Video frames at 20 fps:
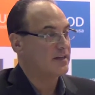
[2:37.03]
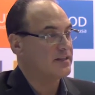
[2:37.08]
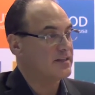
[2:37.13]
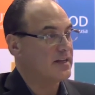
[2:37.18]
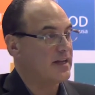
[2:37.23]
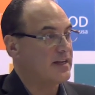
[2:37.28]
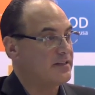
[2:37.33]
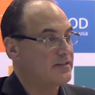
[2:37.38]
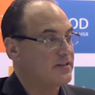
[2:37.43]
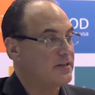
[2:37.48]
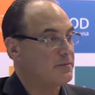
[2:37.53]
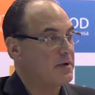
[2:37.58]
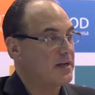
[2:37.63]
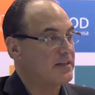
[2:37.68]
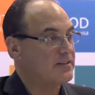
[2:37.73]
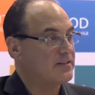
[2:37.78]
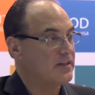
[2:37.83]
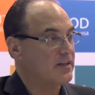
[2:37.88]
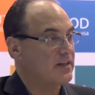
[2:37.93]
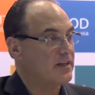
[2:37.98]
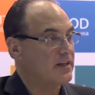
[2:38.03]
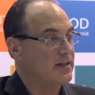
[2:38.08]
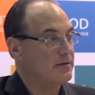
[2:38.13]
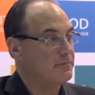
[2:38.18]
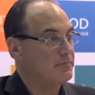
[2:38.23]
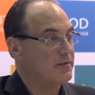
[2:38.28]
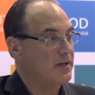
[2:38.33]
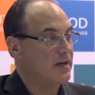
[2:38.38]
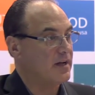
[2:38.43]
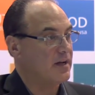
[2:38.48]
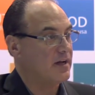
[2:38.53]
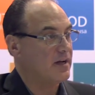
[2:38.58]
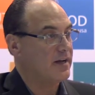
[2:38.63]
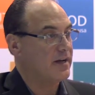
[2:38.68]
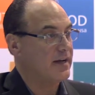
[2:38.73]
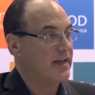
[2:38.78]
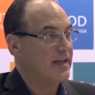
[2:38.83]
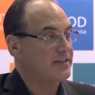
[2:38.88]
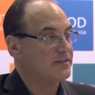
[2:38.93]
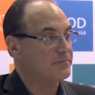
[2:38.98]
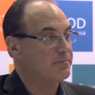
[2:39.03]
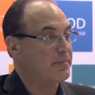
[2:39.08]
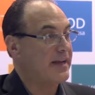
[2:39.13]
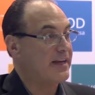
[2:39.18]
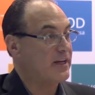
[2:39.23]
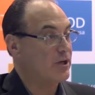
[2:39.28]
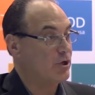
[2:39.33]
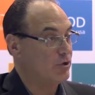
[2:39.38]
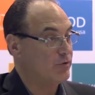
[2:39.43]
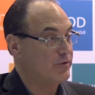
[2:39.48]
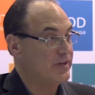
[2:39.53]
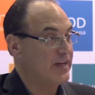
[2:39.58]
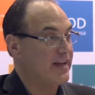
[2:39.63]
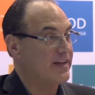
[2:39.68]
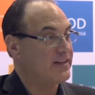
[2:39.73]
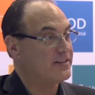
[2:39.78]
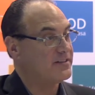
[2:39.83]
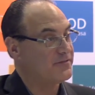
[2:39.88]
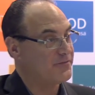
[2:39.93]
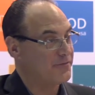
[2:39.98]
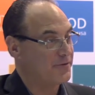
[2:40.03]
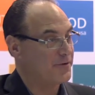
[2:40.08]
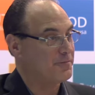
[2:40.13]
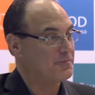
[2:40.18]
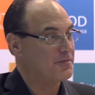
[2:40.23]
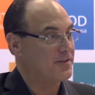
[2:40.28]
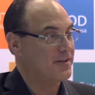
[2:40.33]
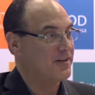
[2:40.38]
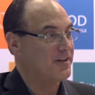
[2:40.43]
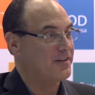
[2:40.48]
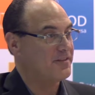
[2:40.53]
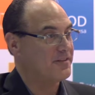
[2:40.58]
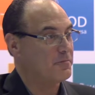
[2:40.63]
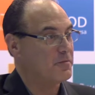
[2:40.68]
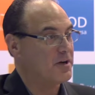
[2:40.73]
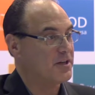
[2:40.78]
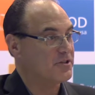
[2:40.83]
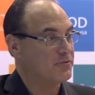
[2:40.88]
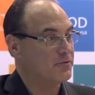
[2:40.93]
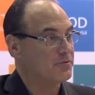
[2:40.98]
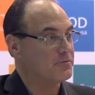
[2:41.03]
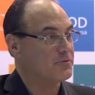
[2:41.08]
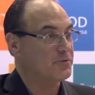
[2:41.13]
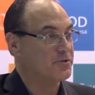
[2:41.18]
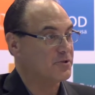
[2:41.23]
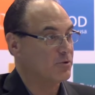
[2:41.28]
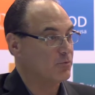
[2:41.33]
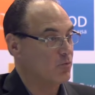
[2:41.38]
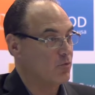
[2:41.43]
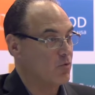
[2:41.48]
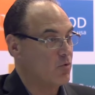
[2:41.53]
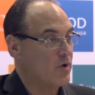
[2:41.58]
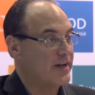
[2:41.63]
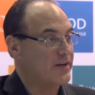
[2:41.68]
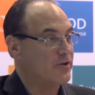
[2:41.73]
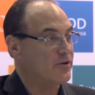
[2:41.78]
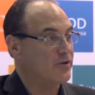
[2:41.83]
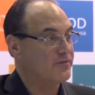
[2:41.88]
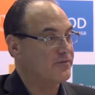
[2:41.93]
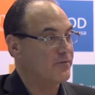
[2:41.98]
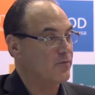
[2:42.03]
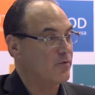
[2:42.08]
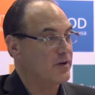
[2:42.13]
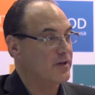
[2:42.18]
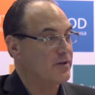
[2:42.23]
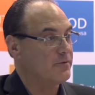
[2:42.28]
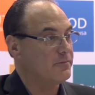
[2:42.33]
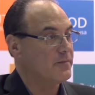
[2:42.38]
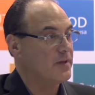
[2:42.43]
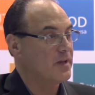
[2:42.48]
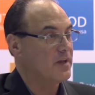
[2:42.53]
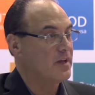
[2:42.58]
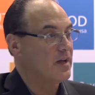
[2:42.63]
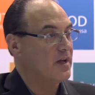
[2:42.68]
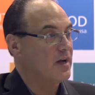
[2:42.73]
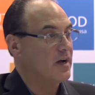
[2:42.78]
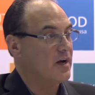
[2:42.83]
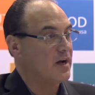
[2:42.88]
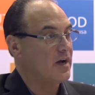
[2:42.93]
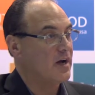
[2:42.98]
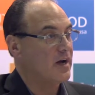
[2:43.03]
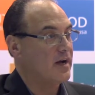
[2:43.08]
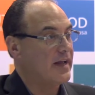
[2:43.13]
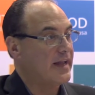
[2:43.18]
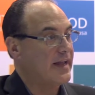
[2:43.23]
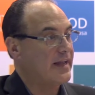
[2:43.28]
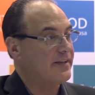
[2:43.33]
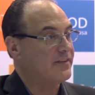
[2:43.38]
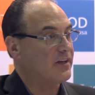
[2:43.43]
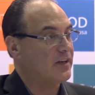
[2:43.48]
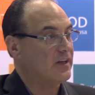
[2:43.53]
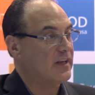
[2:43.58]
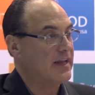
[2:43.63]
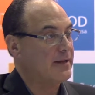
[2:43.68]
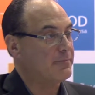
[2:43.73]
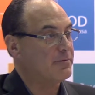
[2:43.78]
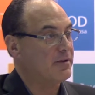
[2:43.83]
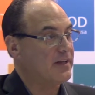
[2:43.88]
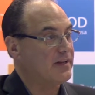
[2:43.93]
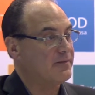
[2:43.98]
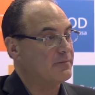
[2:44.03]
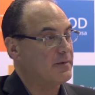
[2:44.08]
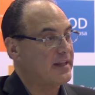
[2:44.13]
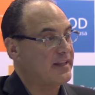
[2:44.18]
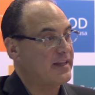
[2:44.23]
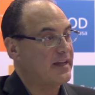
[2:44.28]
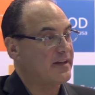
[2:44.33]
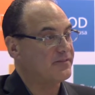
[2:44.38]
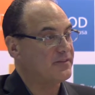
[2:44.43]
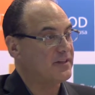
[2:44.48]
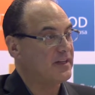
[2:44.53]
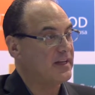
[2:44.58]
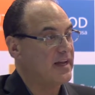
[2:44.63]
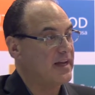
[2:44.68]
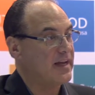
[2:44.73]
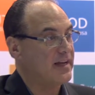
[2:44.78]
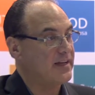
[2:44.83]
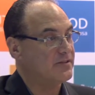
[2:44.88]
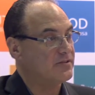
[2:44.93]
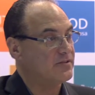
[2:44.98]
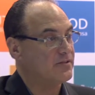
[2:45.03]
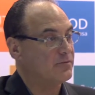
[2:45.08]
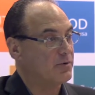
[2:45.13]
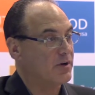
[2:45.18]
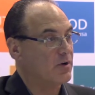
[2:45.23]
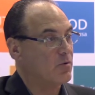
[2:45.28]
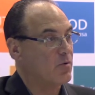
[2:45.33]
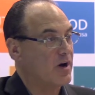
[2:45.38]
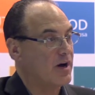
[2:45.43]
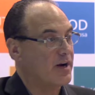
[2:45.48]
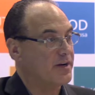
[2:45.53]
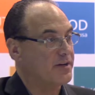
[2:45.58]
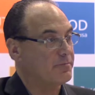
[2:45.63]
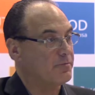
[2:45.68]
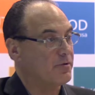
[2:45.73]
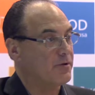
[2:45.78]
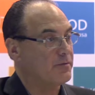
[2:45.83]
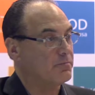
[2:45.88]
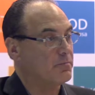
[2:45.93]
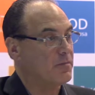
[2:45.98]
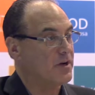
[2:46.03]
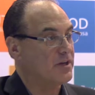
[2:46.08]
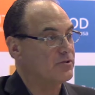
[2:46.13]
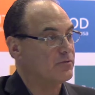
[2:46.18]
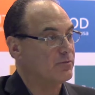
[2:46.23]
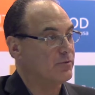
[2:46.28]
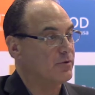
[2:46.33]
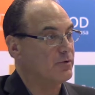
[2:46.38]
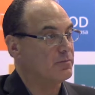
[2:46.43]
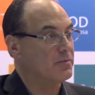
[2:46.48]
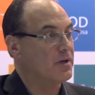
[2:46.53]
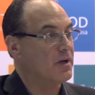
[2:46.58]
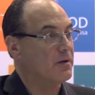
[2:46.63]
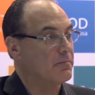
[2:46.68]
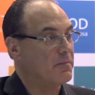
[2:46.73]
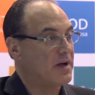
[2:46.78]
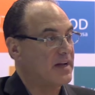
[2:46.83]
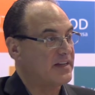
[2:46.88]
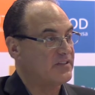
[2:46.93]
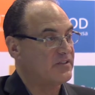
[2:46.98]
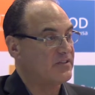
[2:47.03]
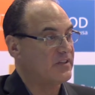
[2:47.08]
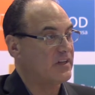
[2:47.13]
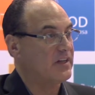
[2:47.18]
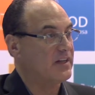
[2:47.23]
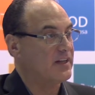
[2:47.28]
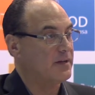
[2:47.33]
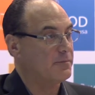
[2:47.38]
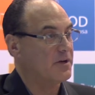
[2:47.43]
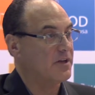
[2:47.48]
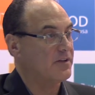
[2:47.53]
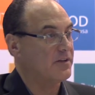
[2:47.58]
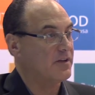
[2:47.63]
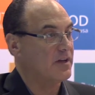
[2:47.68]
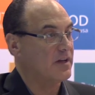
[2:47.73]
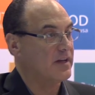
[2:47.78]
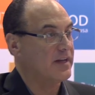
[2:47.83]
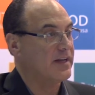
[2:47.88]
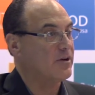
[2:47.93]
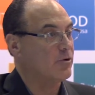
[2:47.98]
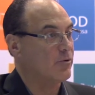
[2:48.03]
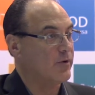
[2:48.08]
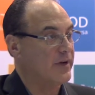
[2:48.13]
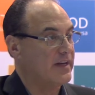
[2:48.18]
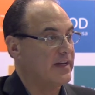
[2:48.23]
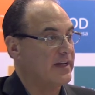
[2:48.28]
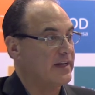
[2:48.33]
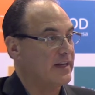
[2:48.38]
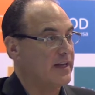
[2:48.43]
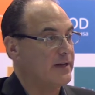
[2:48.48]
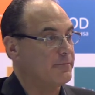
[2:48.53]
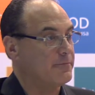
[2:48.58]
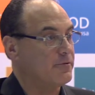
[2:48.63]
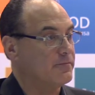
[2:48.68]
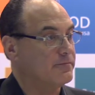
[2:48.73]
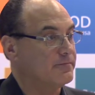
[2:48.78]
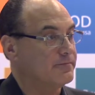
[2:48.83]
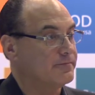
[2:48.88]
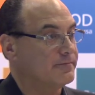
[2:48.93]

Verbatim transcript: contain some mycelium. Uh, it has beta glucans from the, the mushrooms, which are quite good for you. Mm-hmm. Uh, and the labeling by the FDA is to require to put mushroom mycelium on the ingredient label.